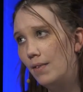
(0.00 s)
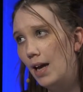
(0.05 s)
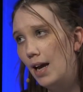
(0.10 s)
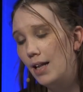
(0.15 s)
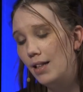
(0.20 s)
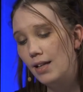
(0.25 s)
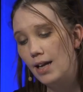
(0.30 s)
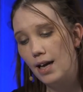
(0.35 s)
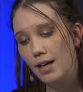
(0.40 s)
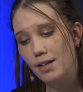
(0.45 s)

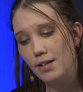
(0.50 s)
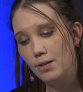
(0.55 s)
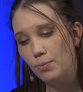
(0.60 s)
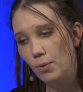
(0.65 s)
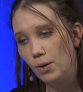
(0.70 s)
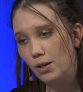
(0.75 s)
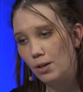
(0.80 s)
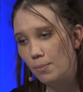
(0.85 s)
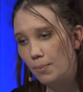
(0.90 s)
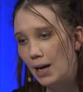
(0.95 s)
And that
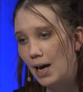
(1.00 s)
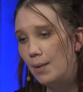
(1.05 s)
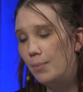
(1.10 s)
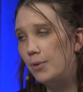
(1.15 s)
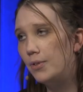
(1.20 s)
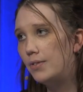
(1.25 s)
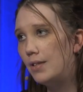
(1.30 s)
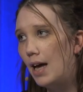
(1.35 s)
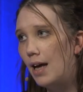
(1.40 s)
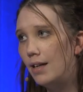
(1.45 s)
is what the
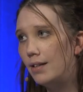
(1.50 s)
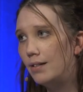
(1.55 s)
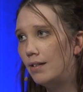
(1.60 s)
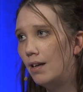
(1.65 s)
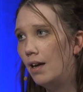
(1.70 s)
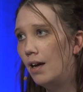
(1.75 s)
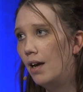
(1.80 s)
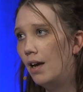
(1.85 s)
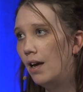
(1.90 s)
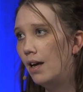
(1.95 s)
Bible says.
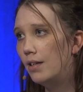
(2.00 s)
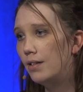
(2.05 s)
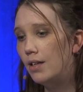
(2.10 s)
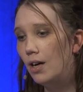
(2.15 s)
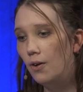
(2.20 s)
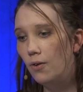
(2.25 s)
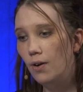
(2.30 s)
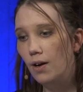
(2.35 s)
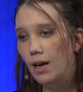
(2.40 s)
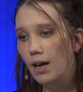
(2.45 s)

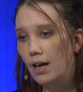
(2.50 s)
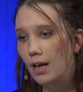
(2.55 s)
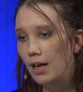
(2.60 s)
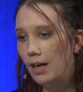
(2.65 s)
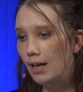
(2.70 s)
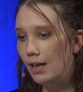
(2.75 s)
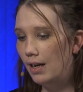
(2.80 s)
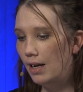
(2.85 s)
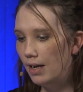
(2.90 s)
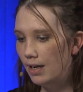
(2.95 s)
So
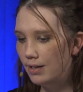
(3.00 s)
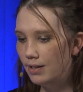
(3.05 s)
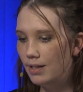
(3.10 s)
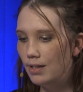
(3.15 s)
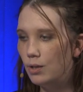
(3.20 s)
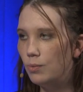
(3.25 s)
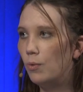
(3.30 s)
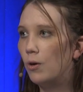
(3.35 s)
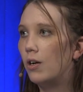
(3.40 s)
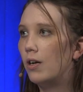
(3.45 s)
it is
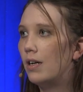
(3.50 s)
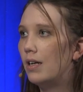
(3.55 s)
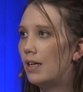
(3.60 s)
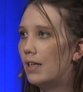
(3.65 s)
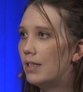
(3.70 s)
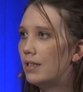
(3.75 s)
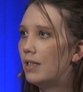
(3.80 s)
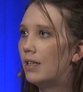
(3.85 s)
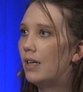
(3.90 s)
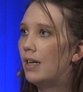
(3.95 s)
his word. It
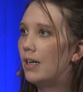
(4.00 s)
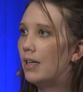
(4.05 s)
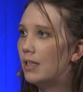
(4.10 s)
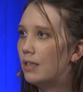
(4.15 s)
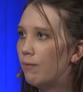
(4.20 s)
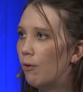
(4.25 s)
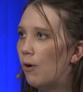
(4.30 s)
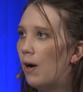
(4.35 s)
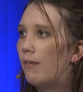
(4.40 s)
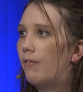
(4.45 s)

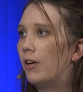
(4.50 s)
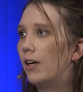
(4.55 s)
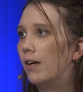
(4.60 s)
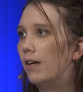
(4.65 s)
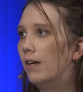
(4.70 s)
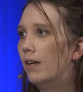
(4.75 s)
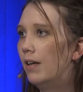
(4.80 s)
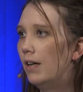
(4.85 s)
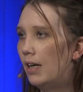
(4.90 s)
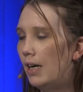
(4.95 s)
is
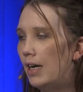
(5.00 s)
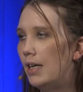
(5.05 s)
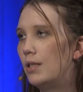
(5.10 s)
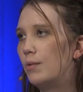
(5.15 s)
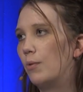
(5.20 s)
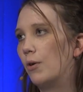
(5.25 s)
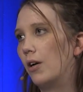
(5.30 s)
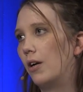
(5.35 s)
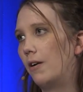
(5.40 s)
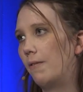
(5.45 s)
forever
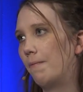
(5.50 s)
his word.